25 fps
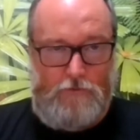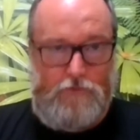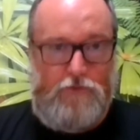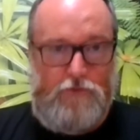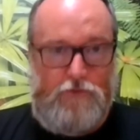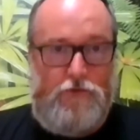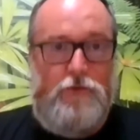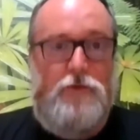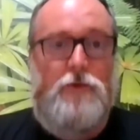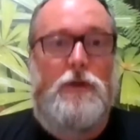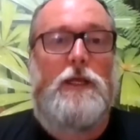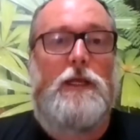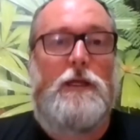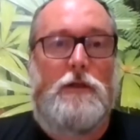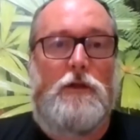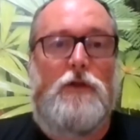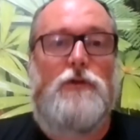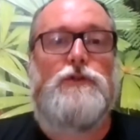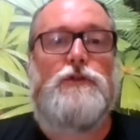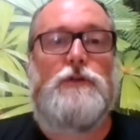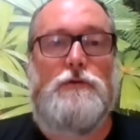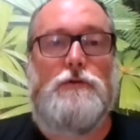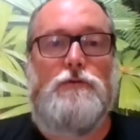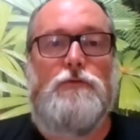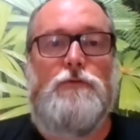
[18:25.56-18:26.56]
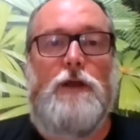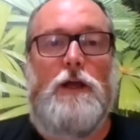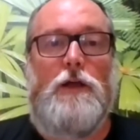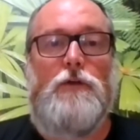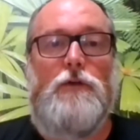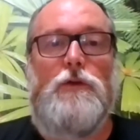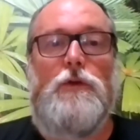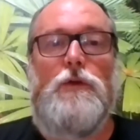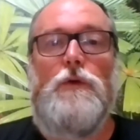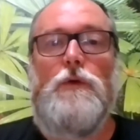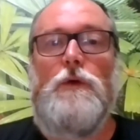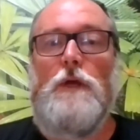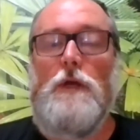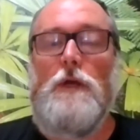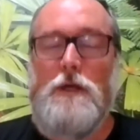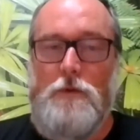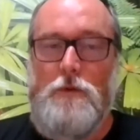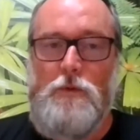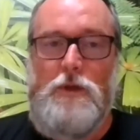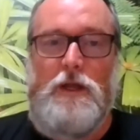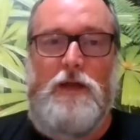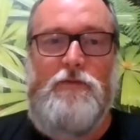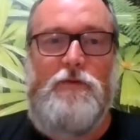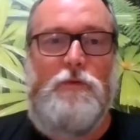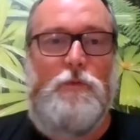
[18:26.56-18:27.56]
true ecological value.
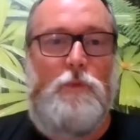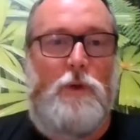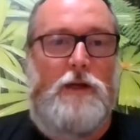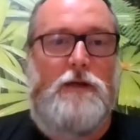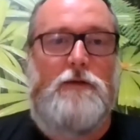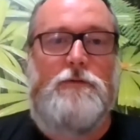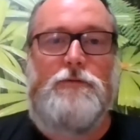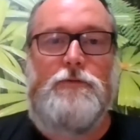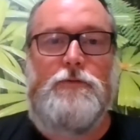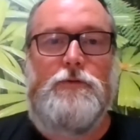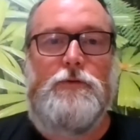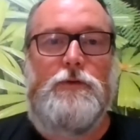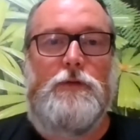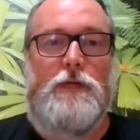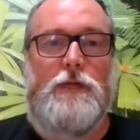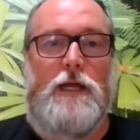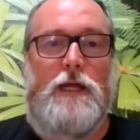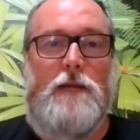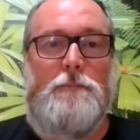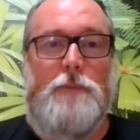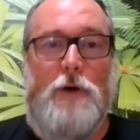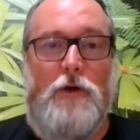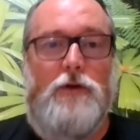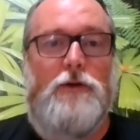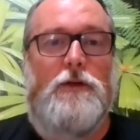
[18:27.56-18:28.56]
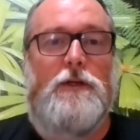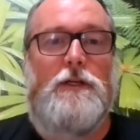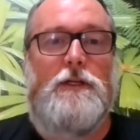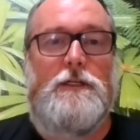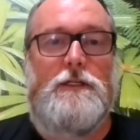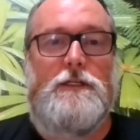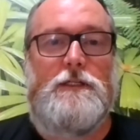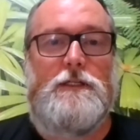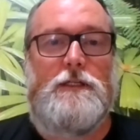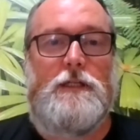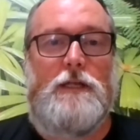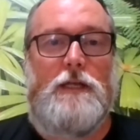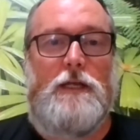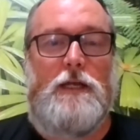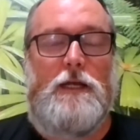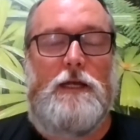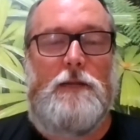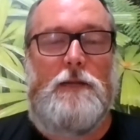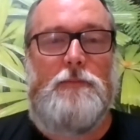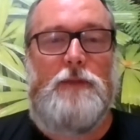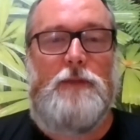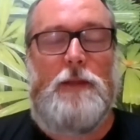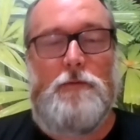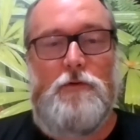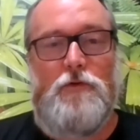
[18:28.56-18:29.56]
We have a wonderful botanist
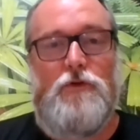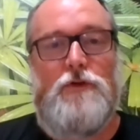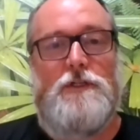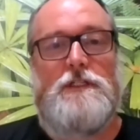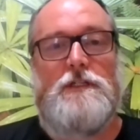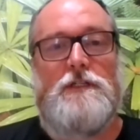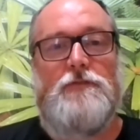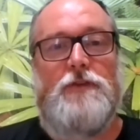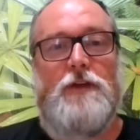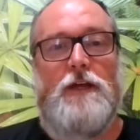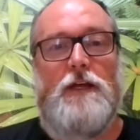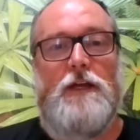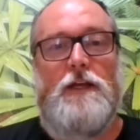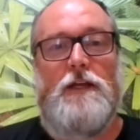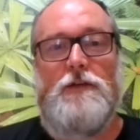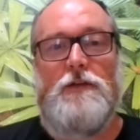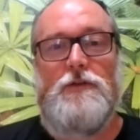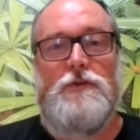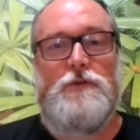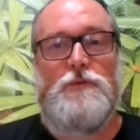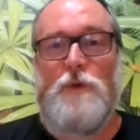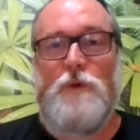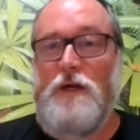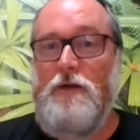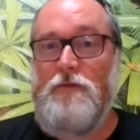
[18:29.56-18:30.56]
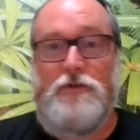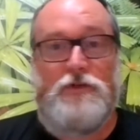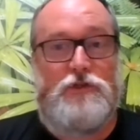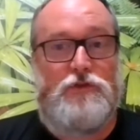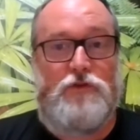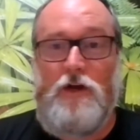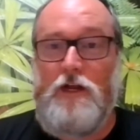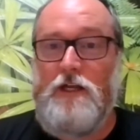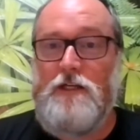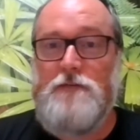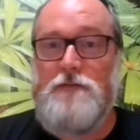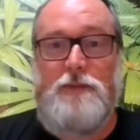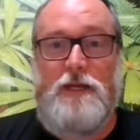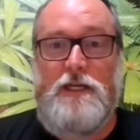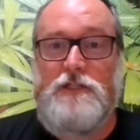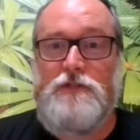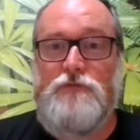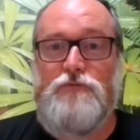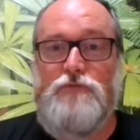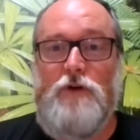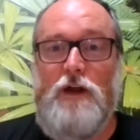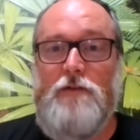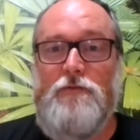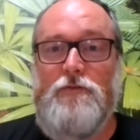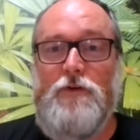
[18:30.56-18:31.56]
named Christopher, who's one of Australia's
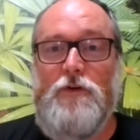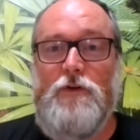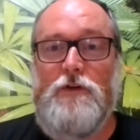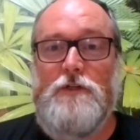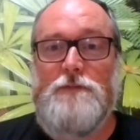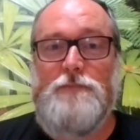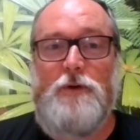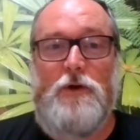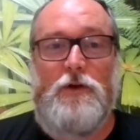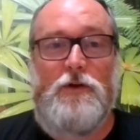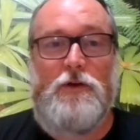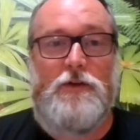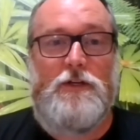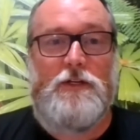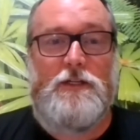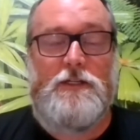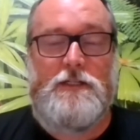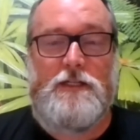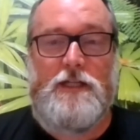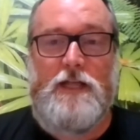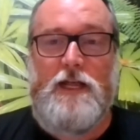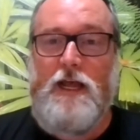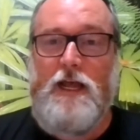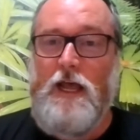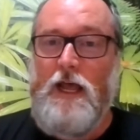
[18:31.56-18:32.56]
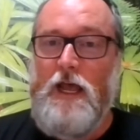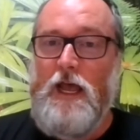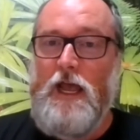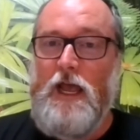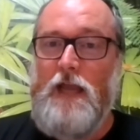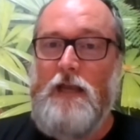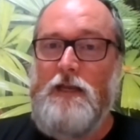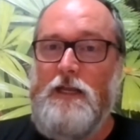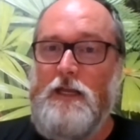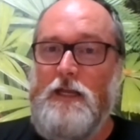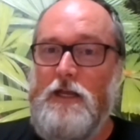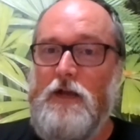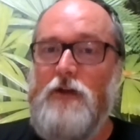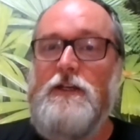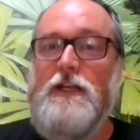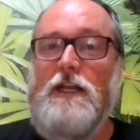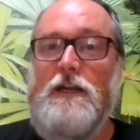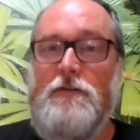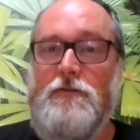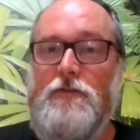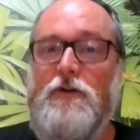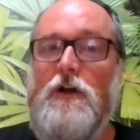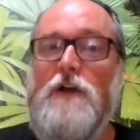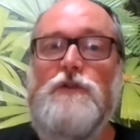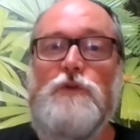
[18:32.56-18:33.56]
best rainforest botanists, and he
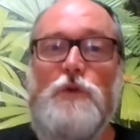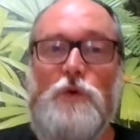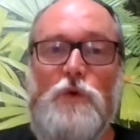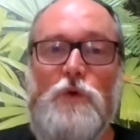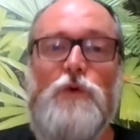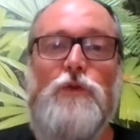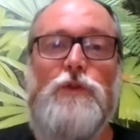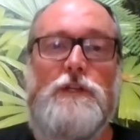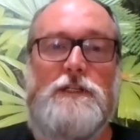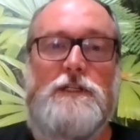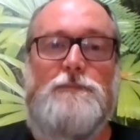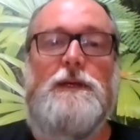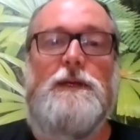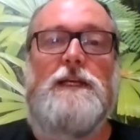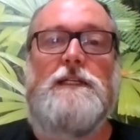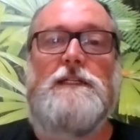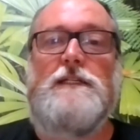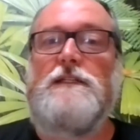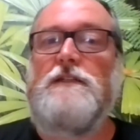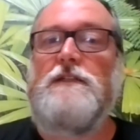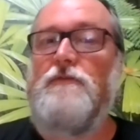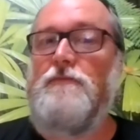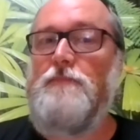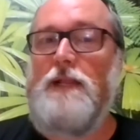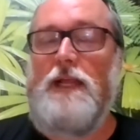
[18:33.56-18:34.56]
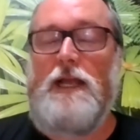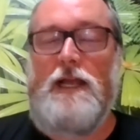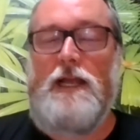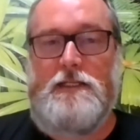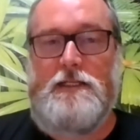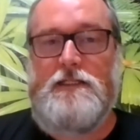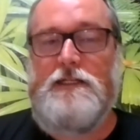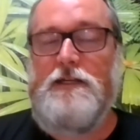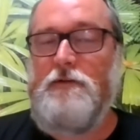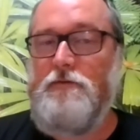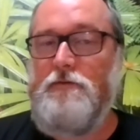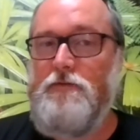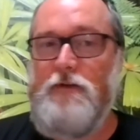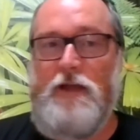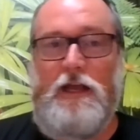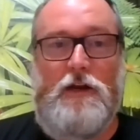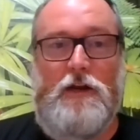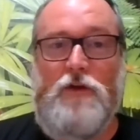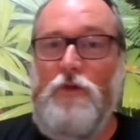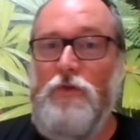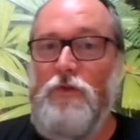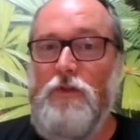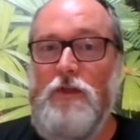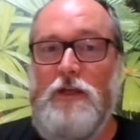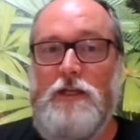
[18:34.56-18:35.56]
identifies all the species of plants that are
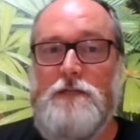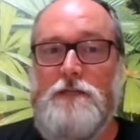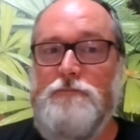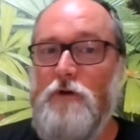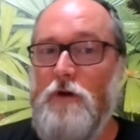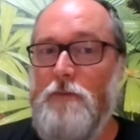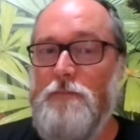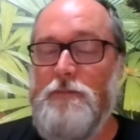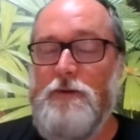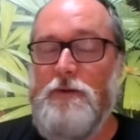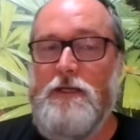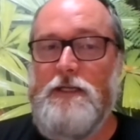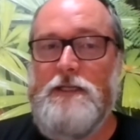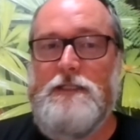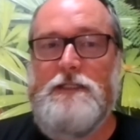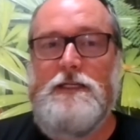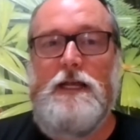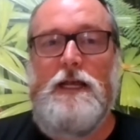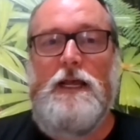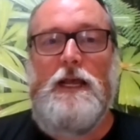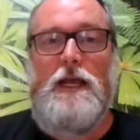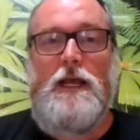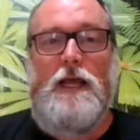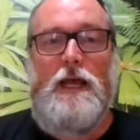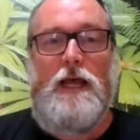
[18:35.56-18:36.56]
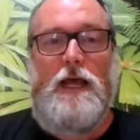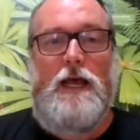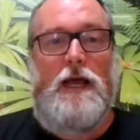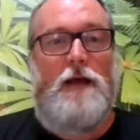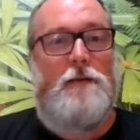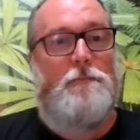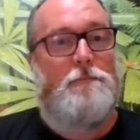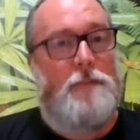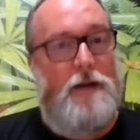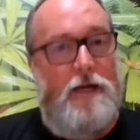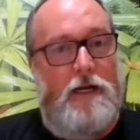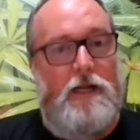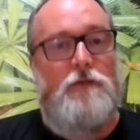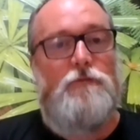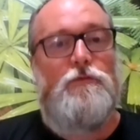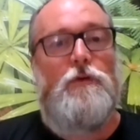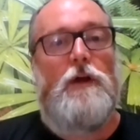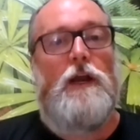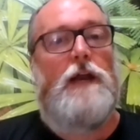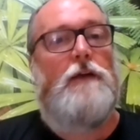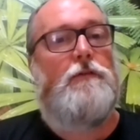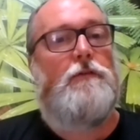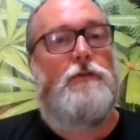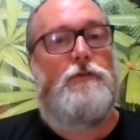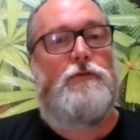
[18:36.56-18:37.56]
found on these properties, many
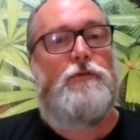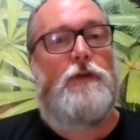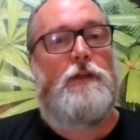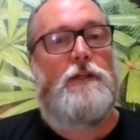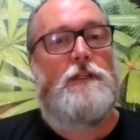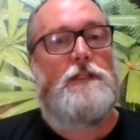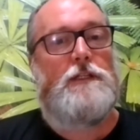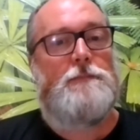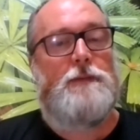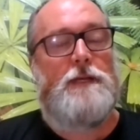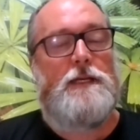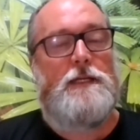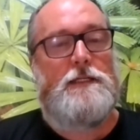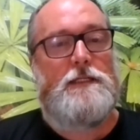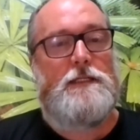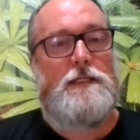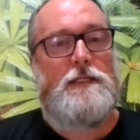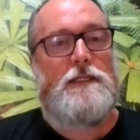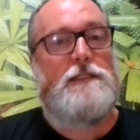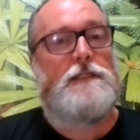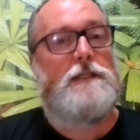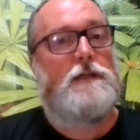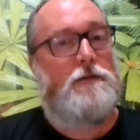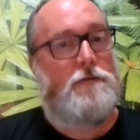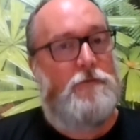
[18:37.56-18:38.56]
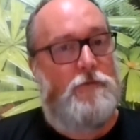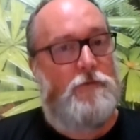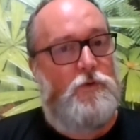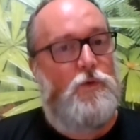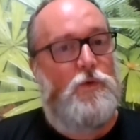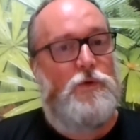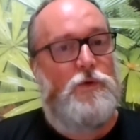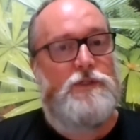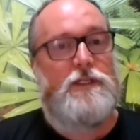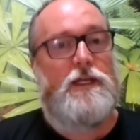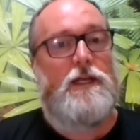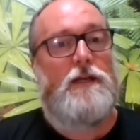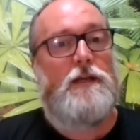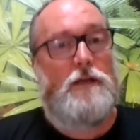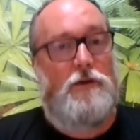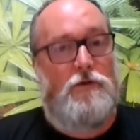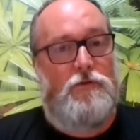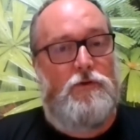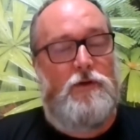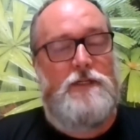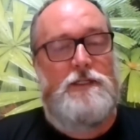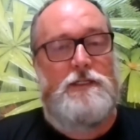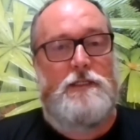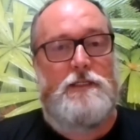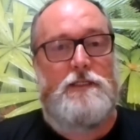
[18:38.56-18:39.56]
rare and threatened species. And of course, that
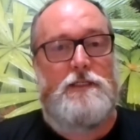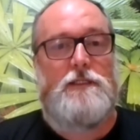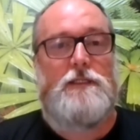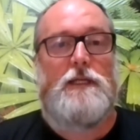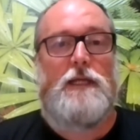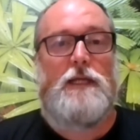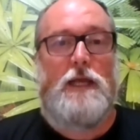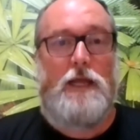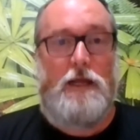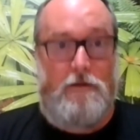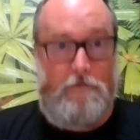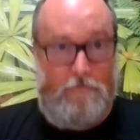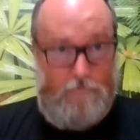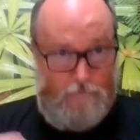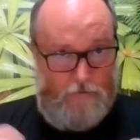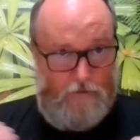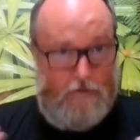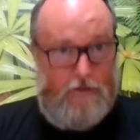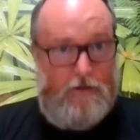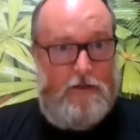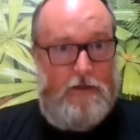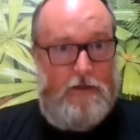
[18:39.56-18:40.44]
increases our